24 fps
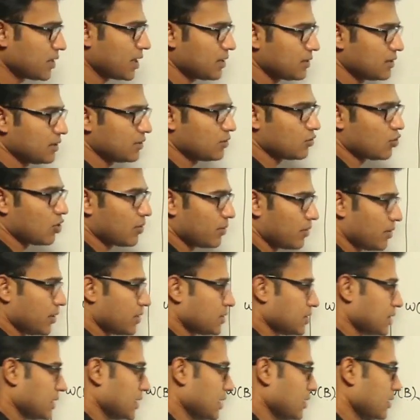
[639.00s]
write the
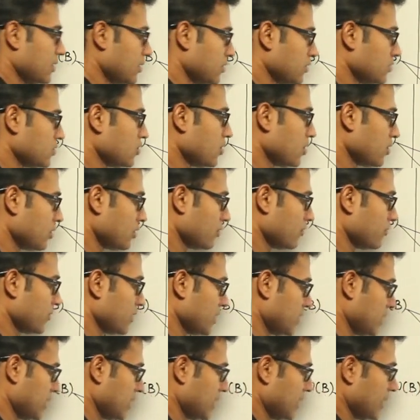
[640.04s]
topological sort of
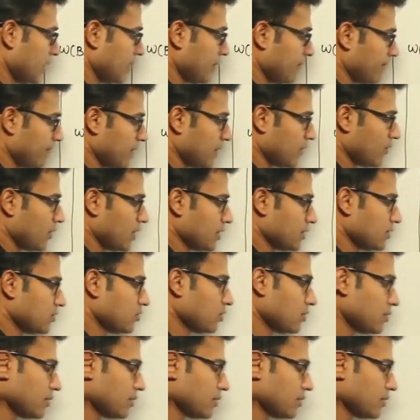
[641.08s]
it. Now what is the